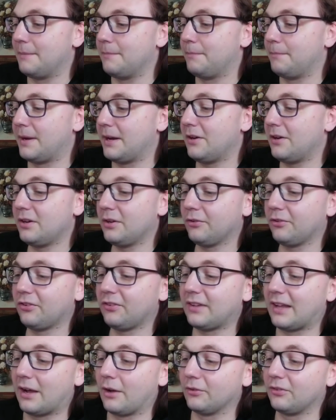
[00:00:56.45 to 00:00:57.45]
Imperial
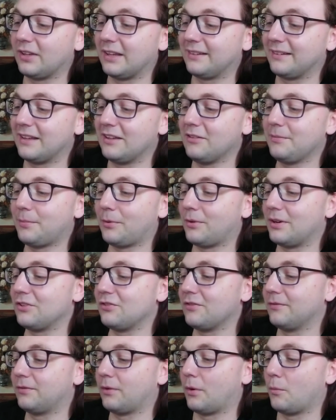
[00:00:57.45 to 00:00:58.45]
Stout takes
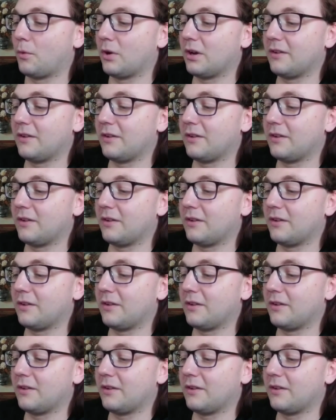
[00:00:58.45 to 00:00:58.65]
inspiration from